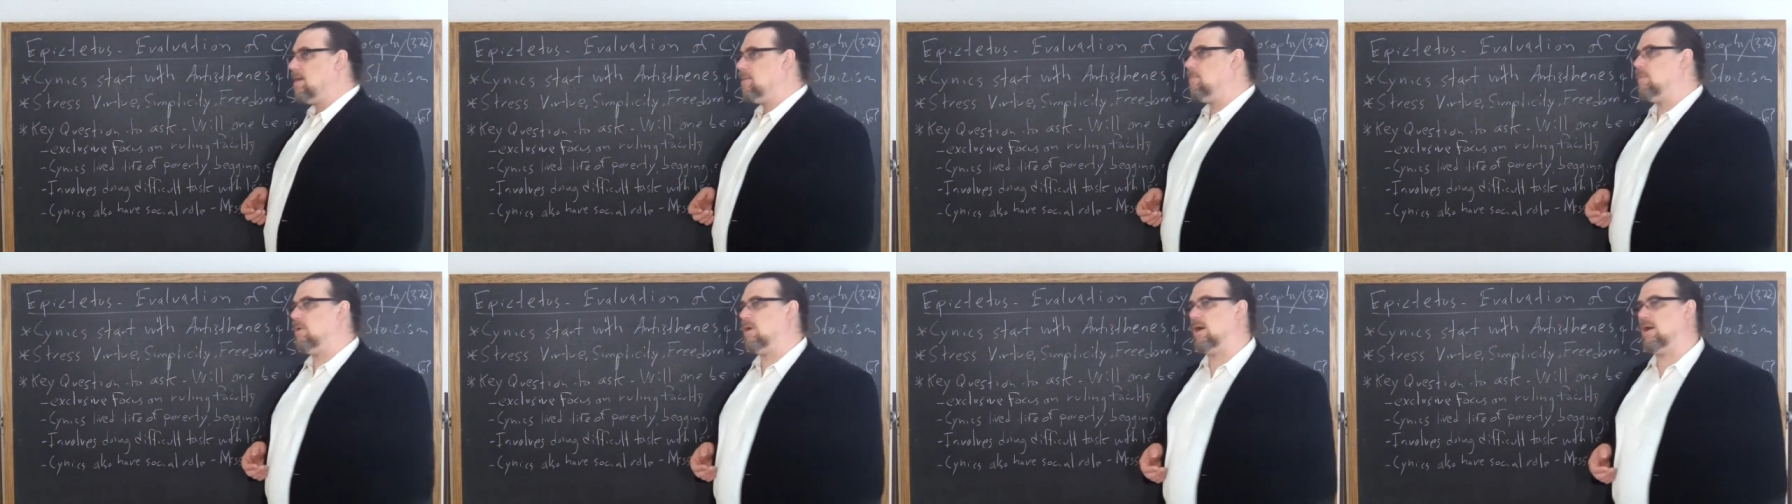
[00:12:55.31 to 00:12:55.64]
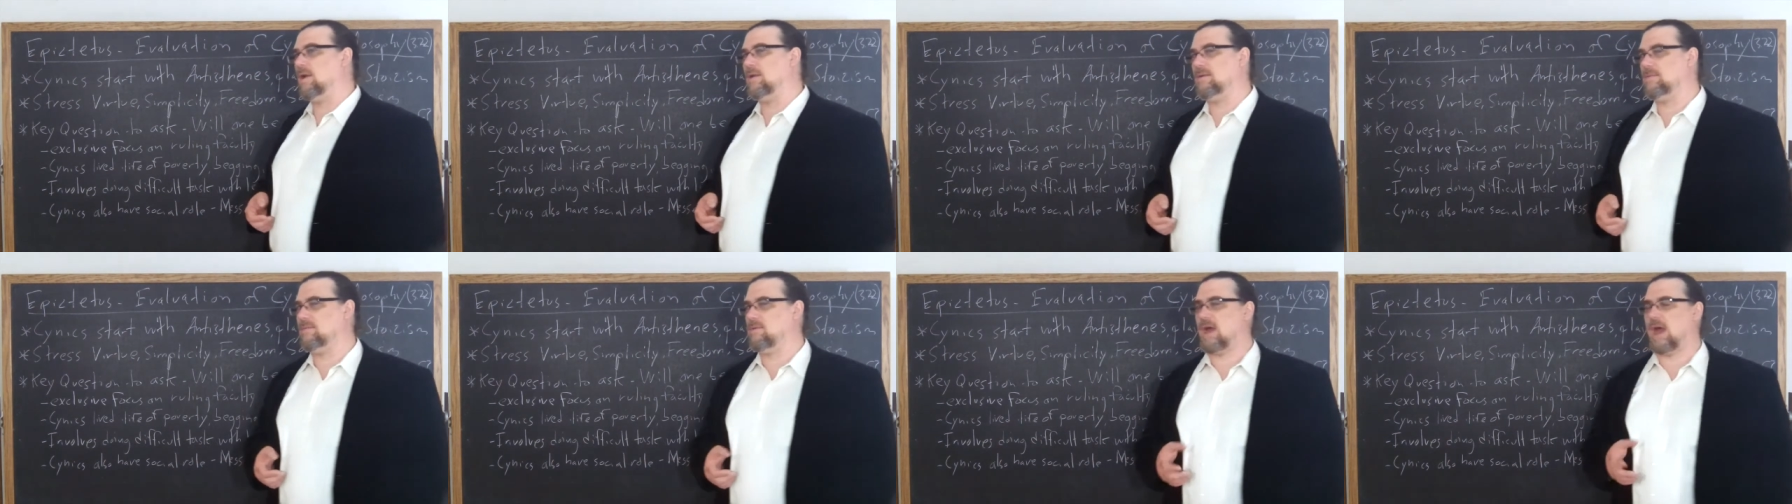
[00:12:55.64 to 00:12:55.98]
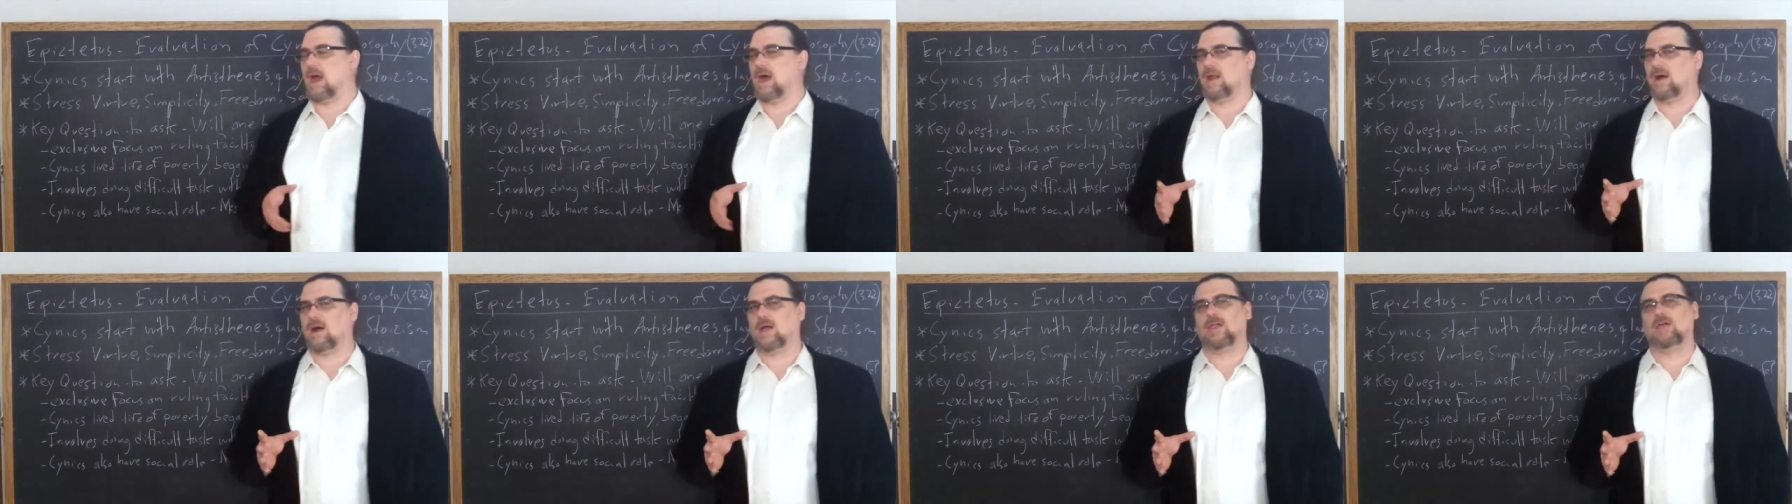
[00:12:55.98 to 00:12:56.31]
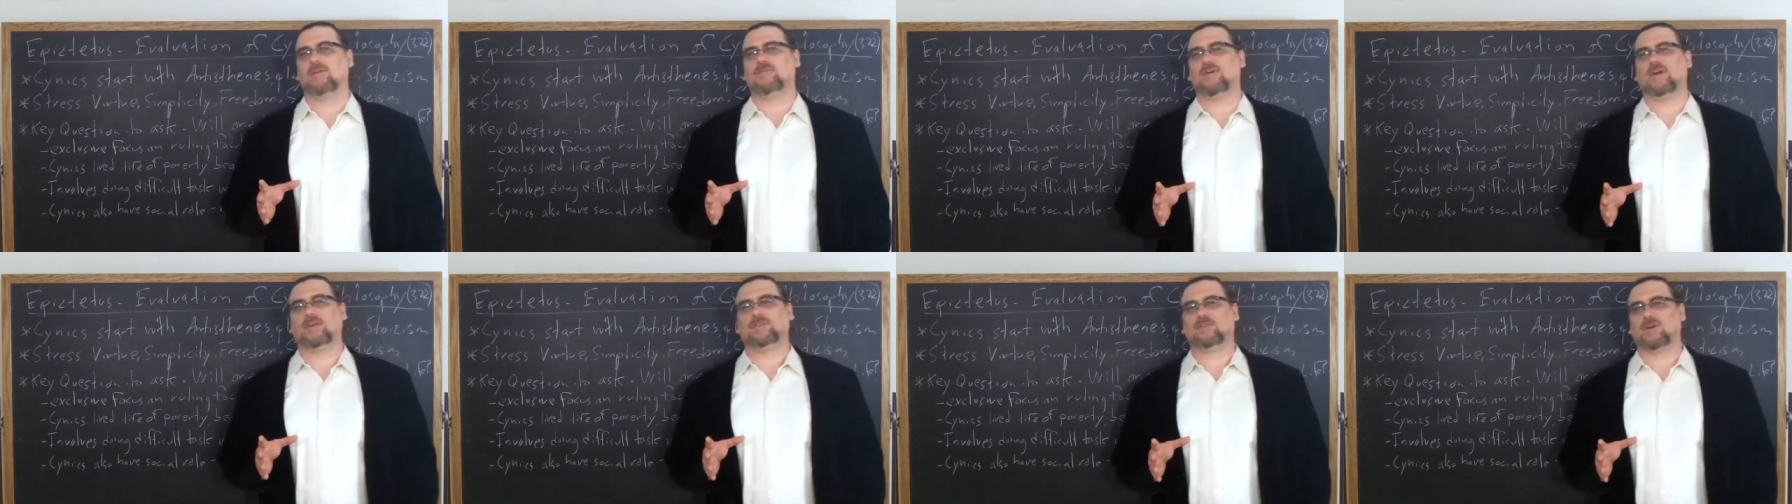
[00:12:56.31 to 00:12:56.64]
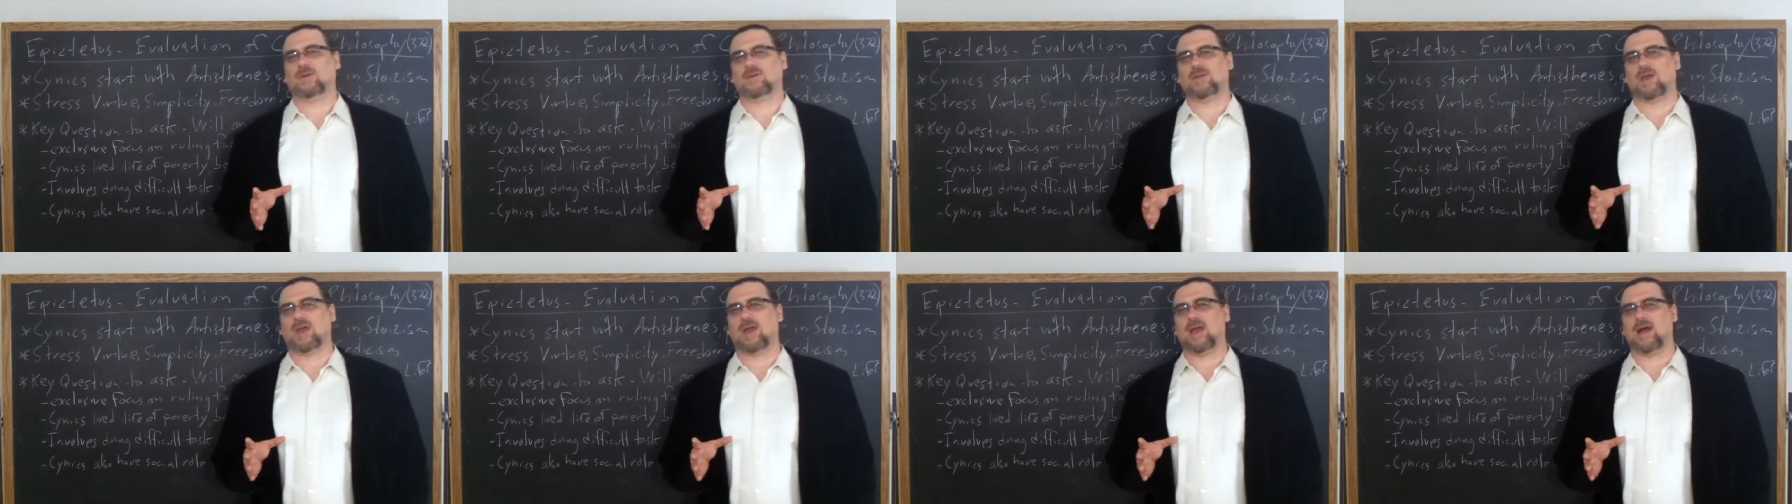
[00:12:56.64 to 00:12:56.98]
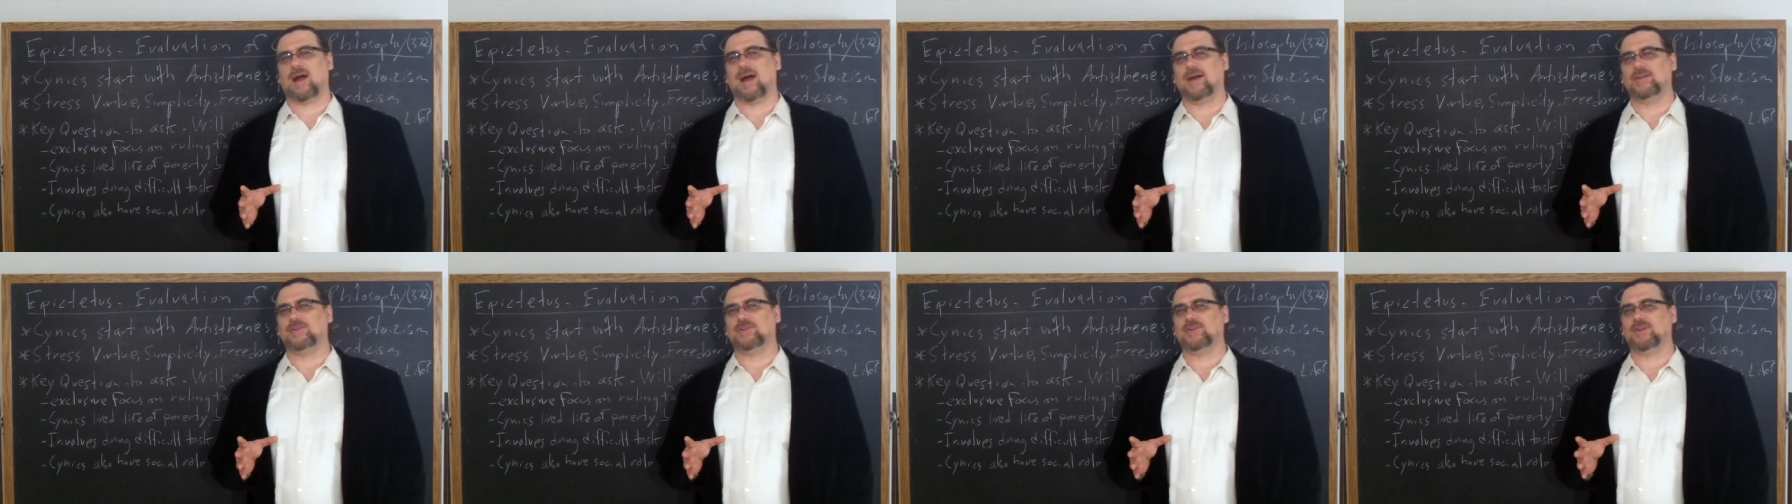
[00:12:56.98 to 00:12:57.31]
But not all of us are
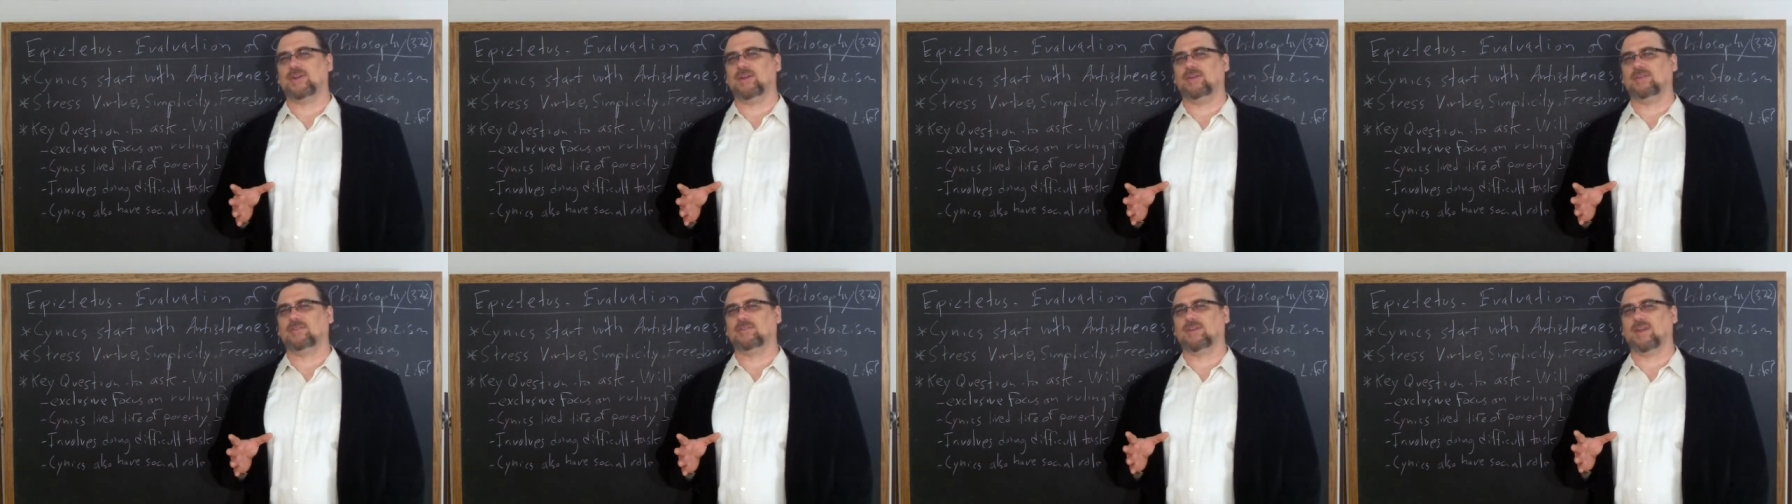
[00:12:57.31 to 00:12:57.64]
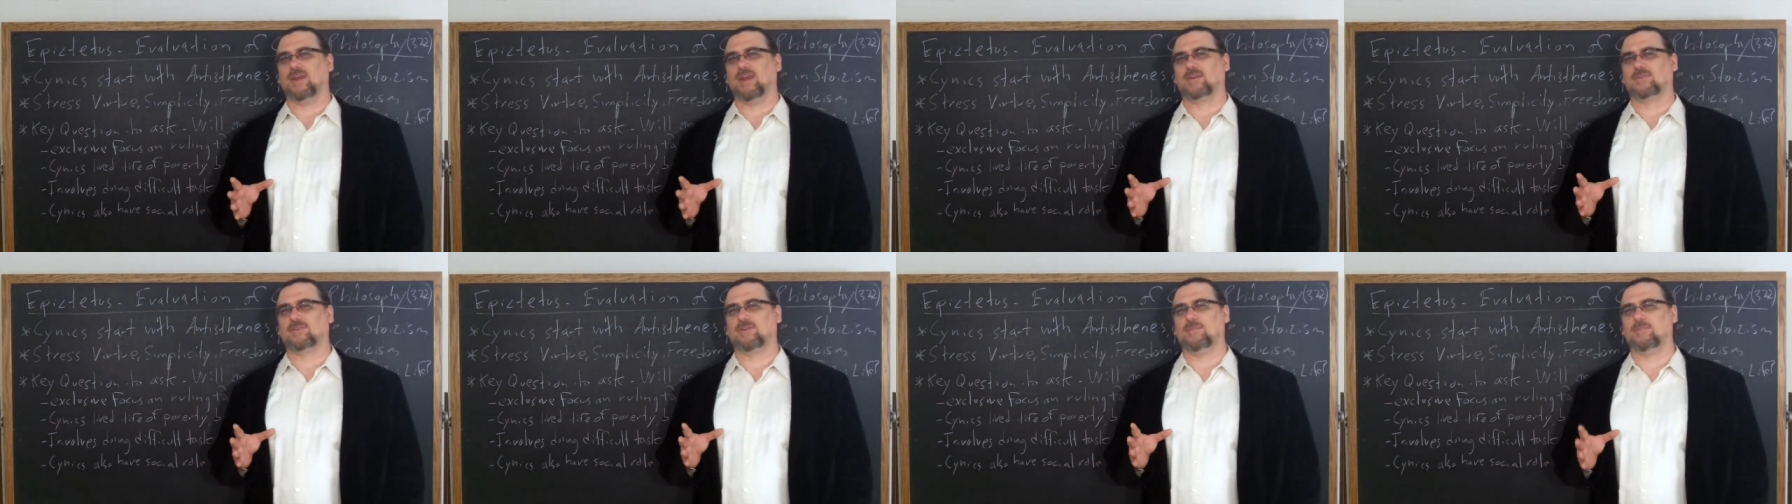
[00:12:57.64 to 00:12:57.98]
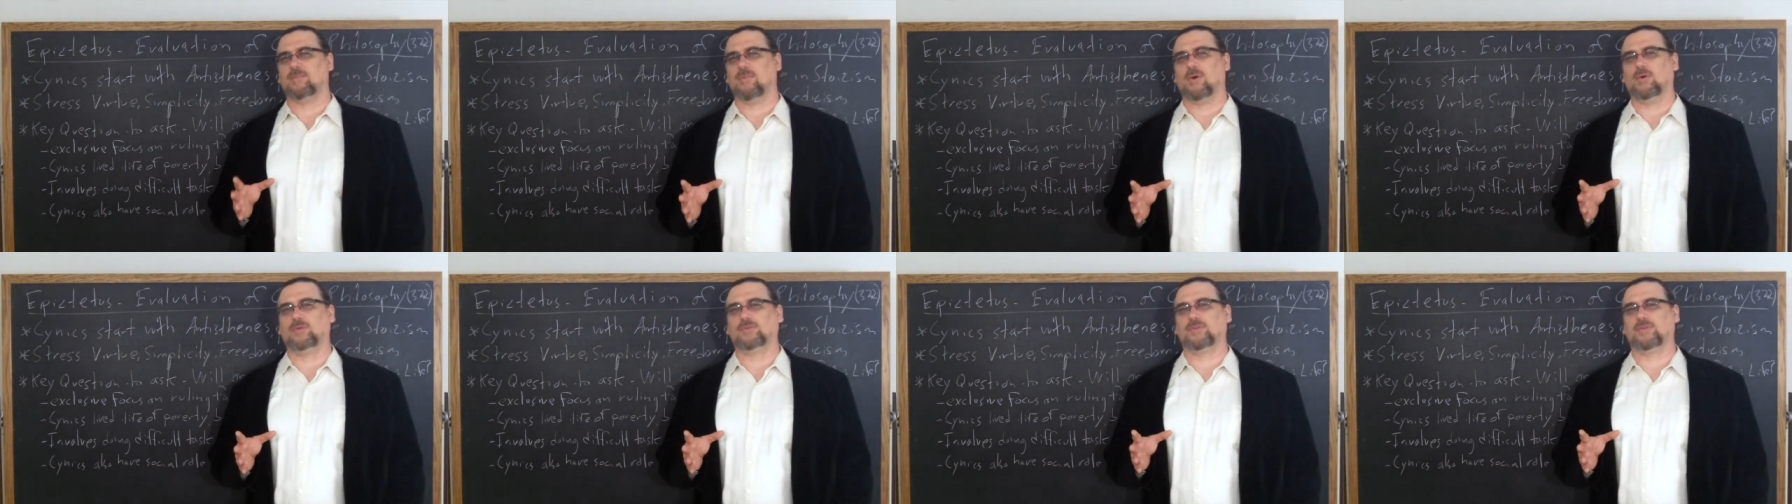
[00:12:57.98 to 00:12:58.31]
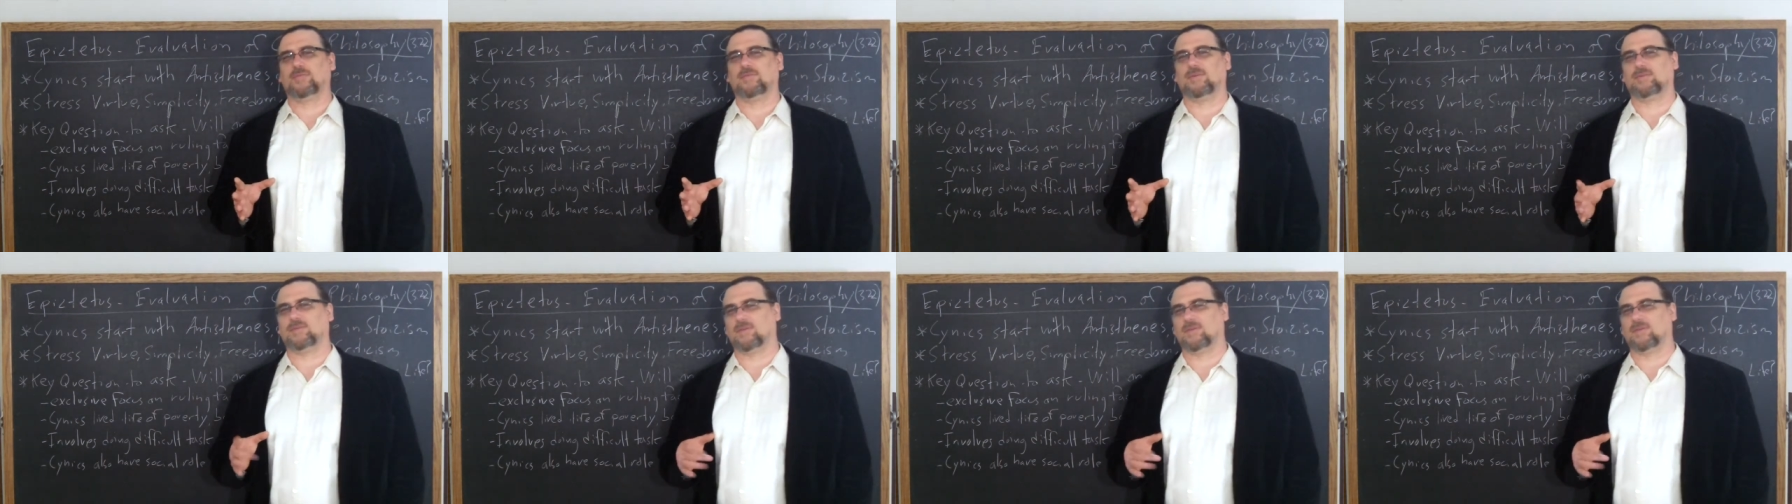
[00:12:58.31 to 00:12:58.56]
Diogenes, and actually most of